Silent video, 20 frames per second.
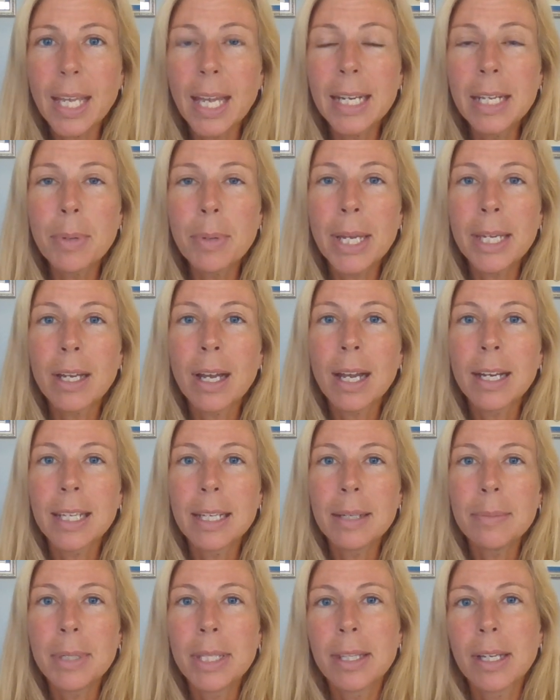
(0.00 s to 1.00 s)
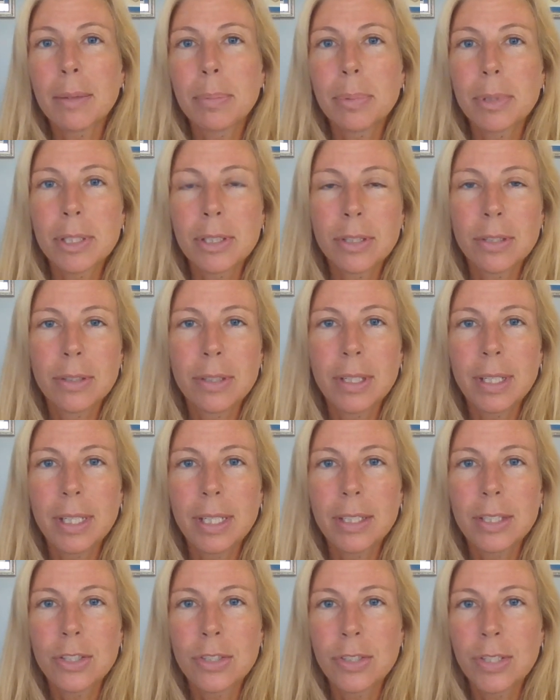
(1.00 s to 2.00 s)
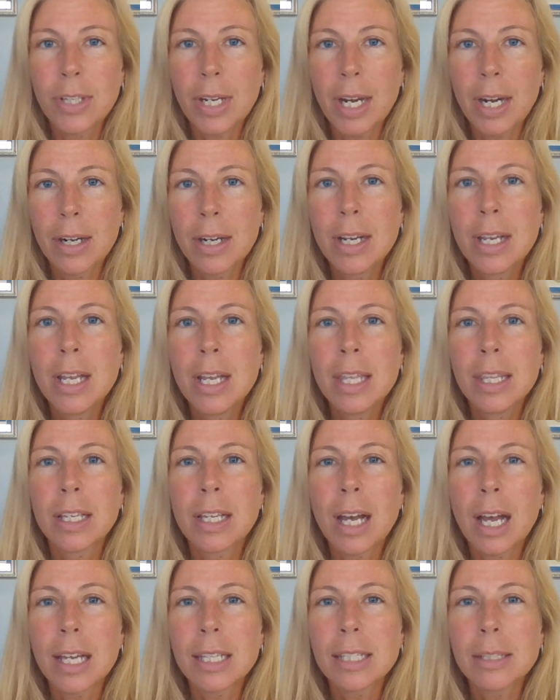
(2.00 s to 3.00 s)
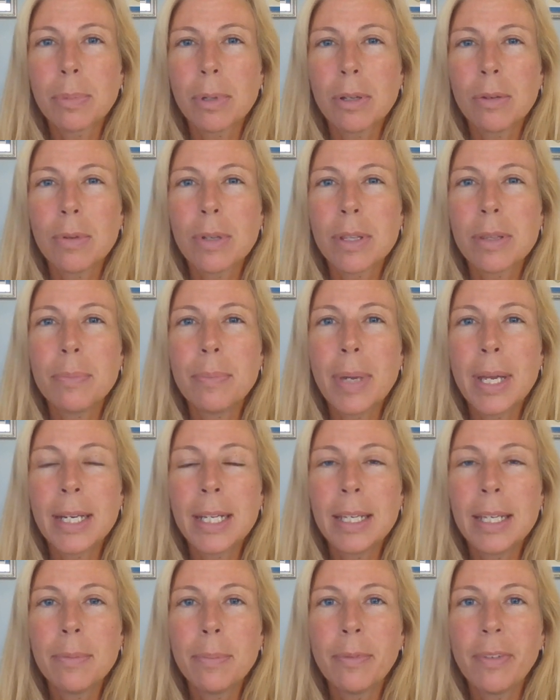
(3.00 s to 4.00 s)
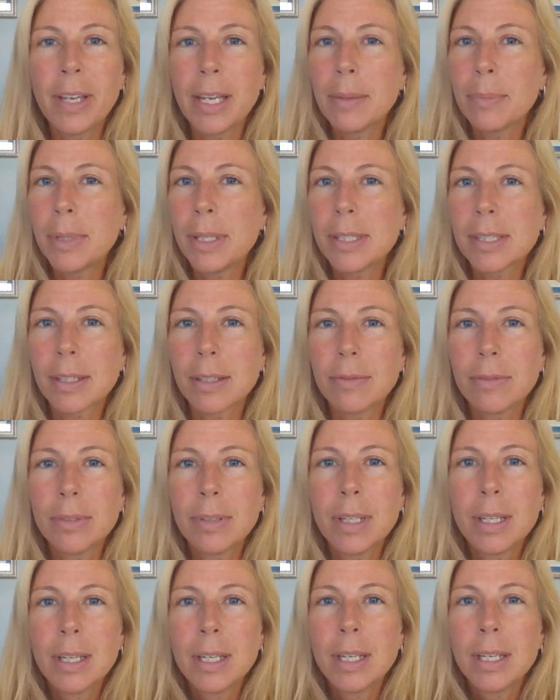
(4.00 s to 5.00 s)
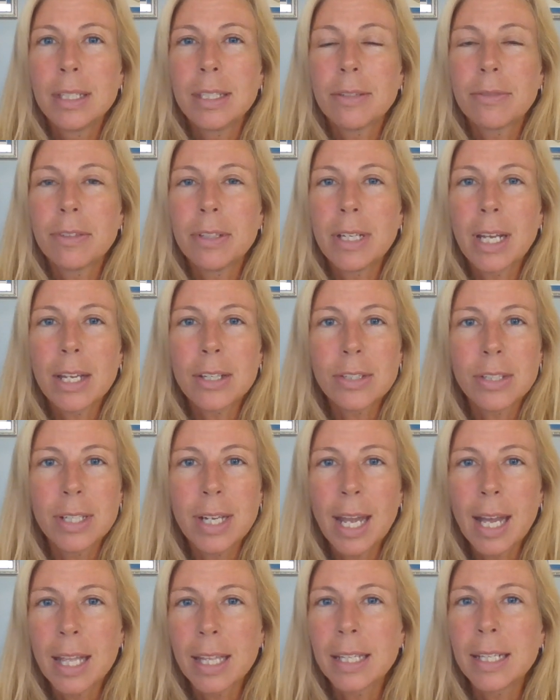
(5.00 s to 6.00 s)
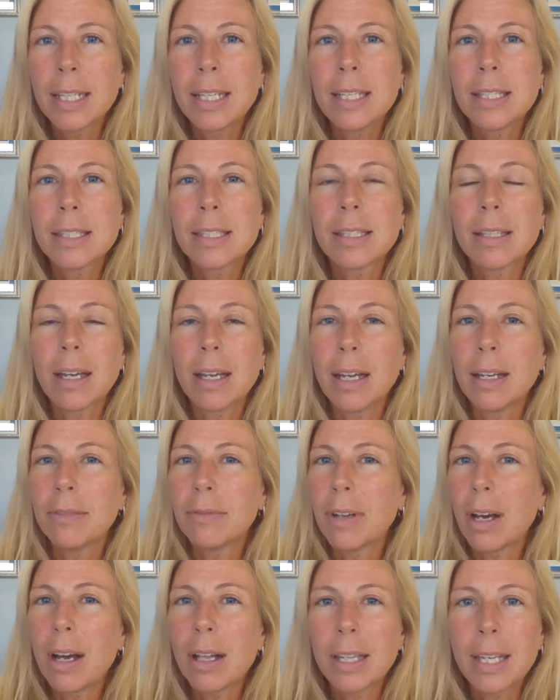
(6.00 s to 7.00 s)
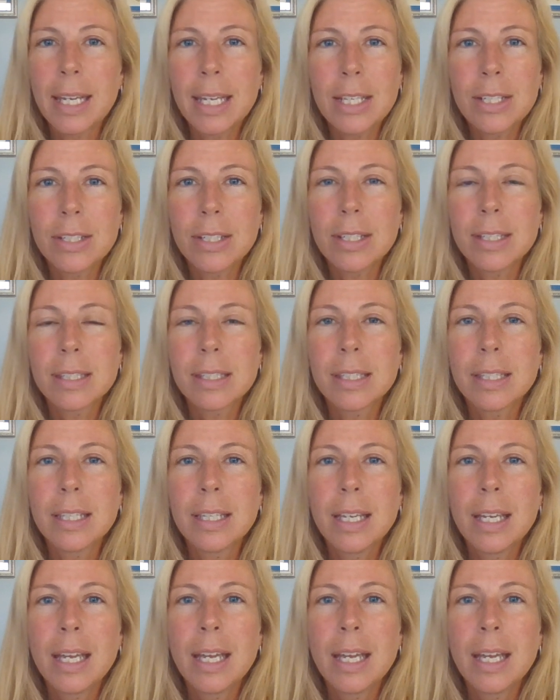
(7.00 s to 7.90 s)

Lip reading: Anyway, God gave me the opportunity to share the gospel with many families of different nationalities, of all ages,